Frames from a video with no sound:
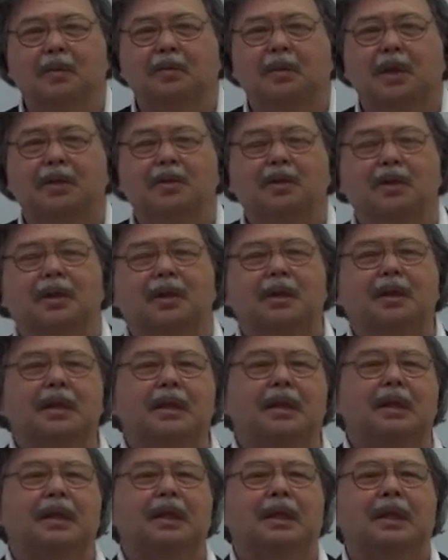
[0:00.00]
to mention
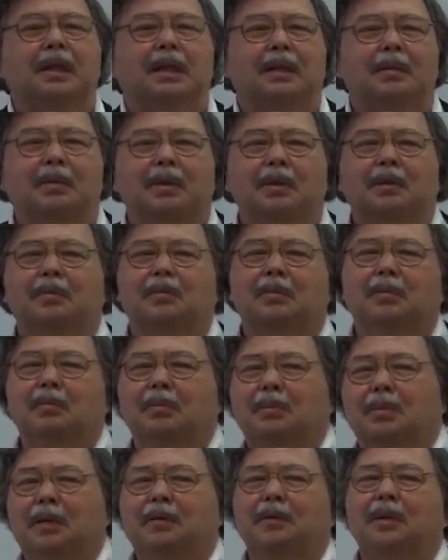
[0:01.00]
here. What
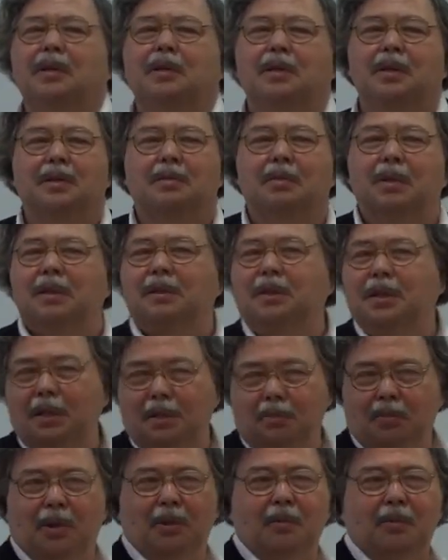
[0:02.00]
beverages? Well,
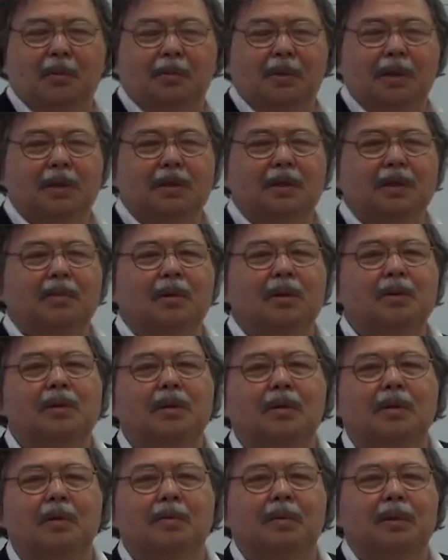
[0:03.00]
tea probably is the
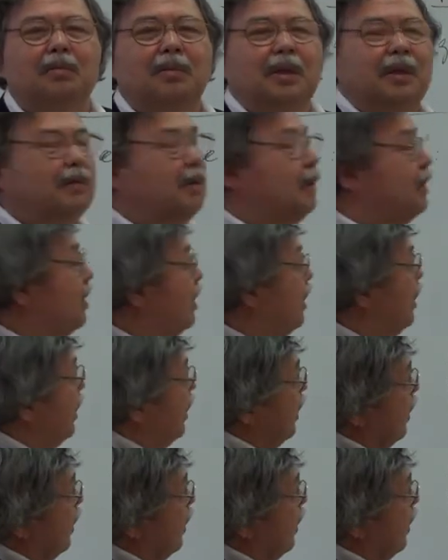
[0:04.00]
most common beverage,